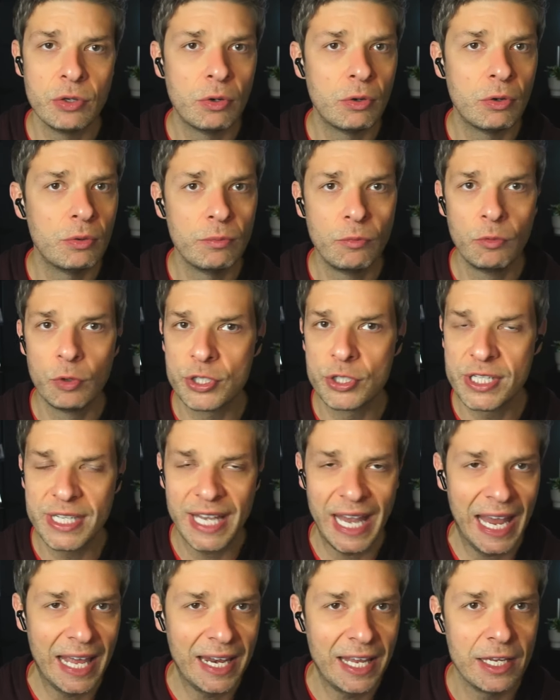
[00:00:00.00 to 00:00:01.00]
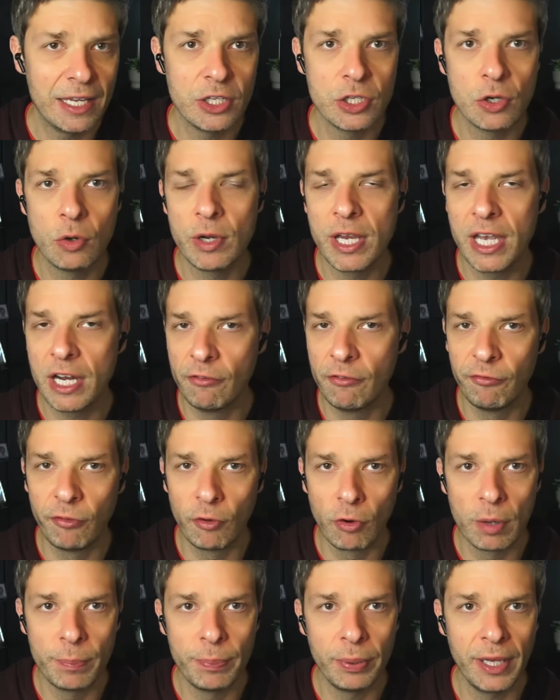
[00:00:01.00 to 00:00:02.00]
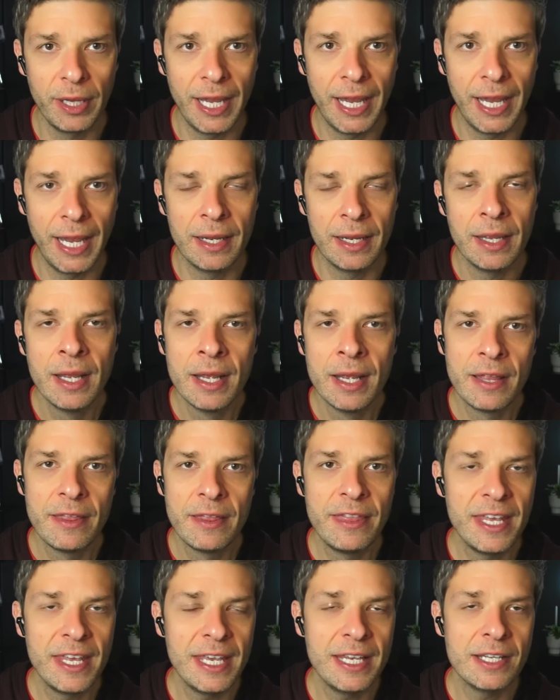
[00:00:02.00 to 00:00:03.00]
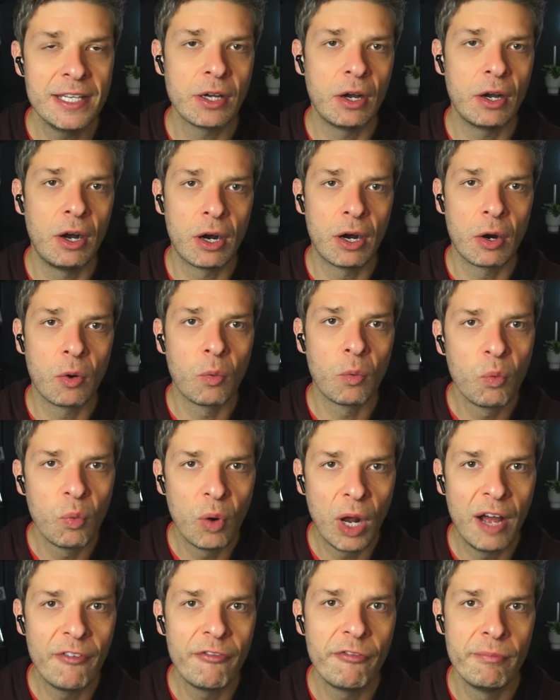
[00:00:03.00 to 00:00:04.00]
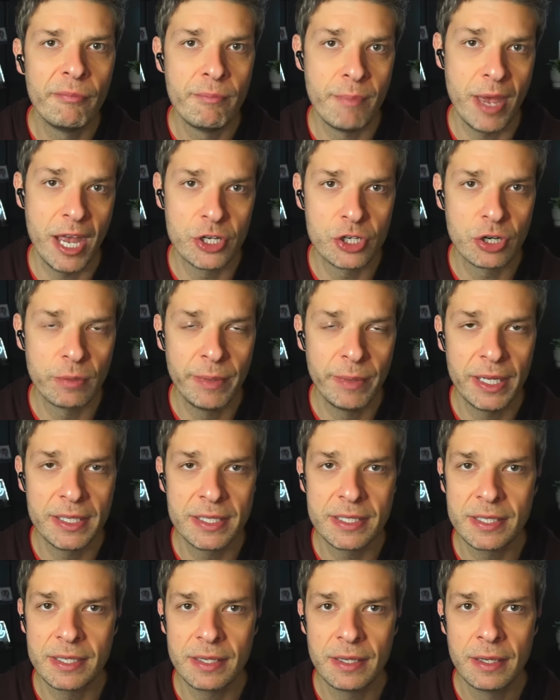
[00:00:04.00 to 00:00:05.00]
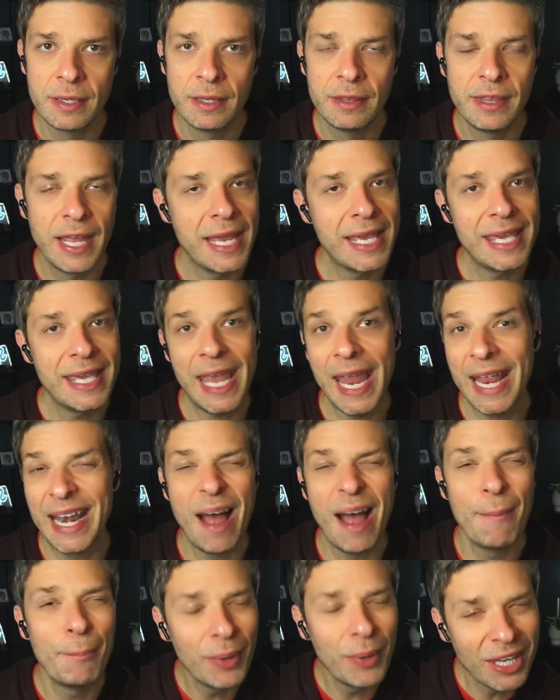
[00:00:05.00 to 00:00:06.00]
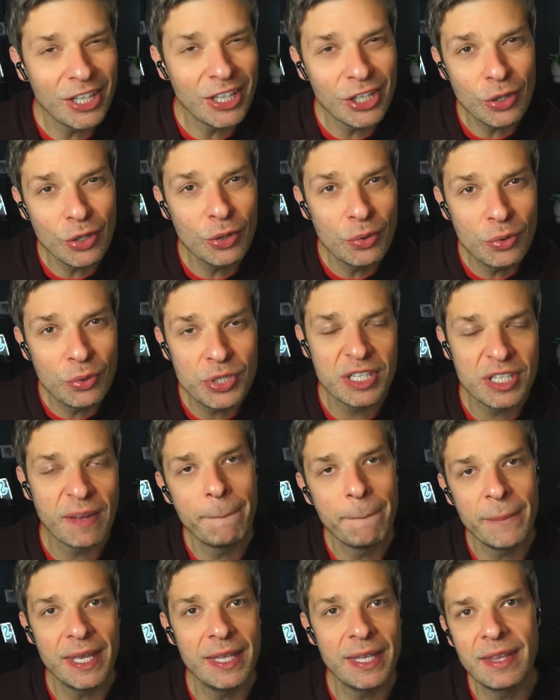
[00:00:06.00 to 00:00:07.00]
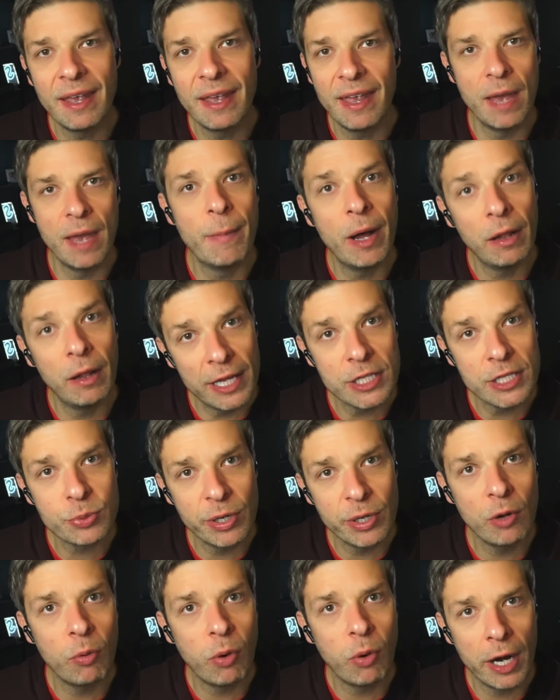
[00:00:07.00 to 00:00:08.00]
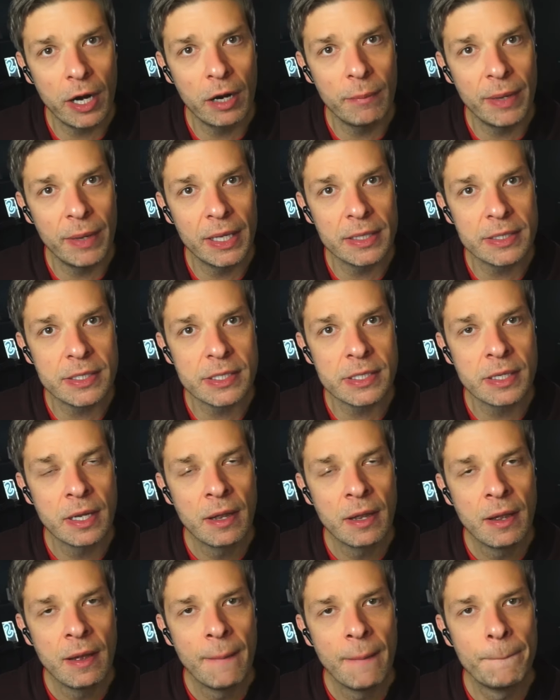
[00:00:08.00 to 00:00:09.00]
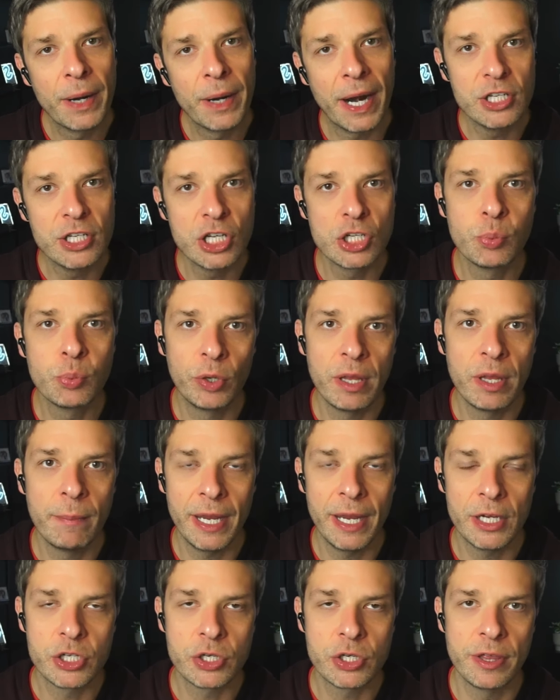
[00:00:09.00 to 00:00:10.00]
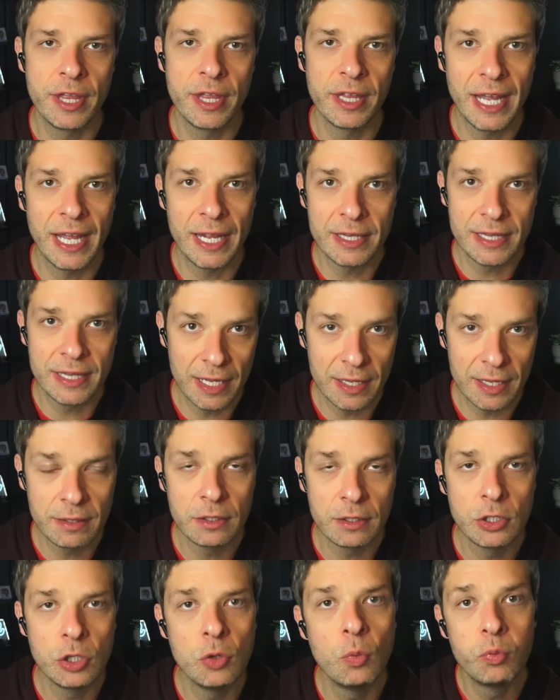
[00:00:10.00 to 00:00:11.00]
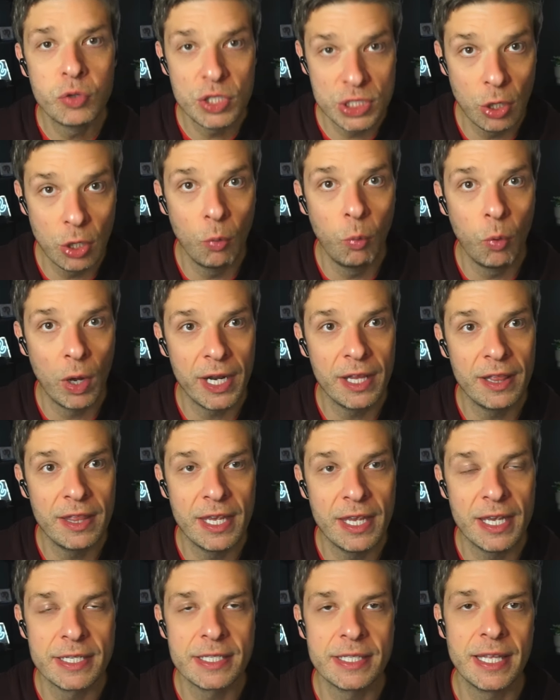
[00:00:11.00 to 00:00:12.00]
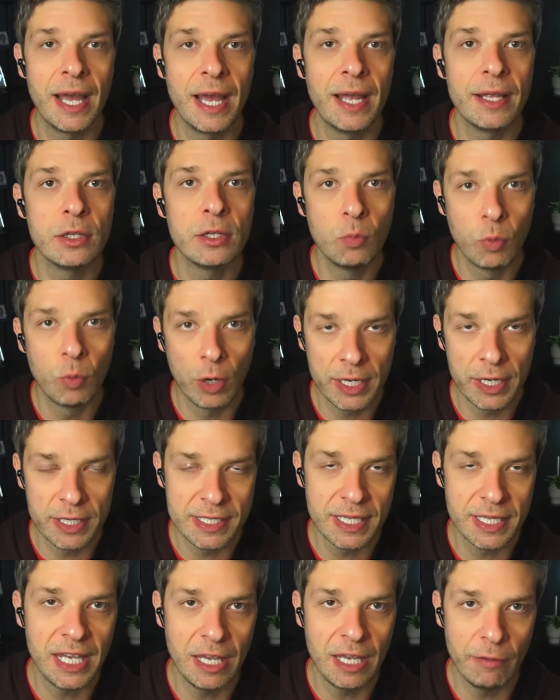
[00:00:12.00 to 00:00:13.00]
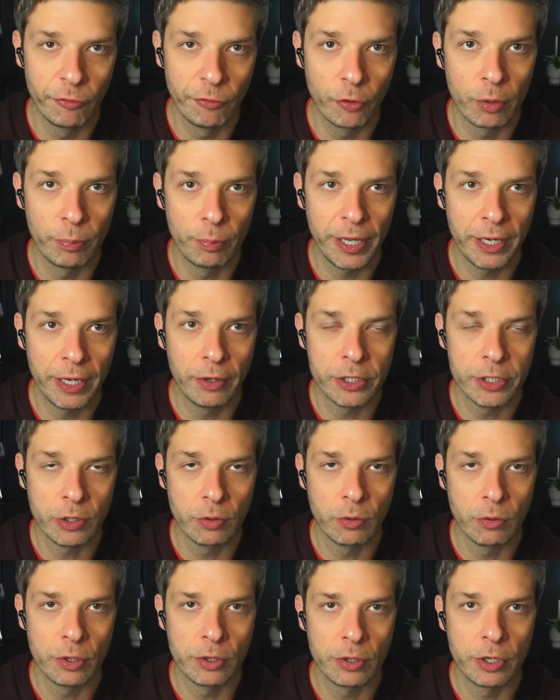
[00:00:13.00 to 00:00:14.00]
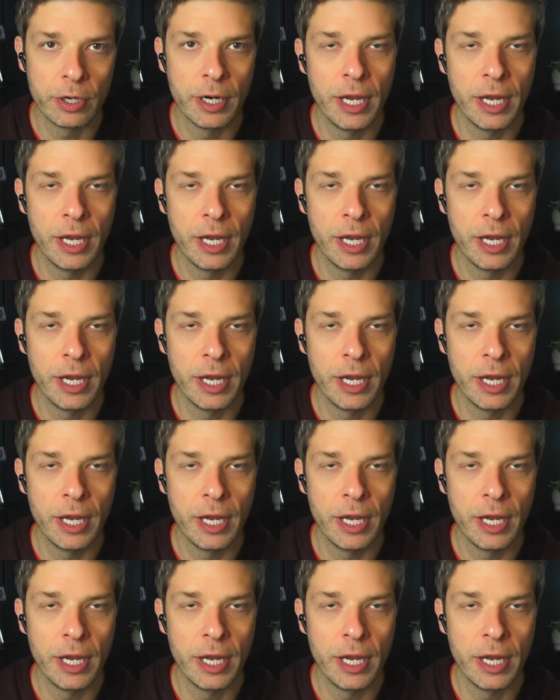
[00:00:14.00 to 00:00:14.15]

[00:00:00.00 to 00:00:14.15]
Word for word: we'll scan it. You'll get a floor plan. These are rough measurements. They cannot be used to meet the MLS requirements. But I just wanted to make sure that you still wanted this, that you wanted us to keep floor plan on your order,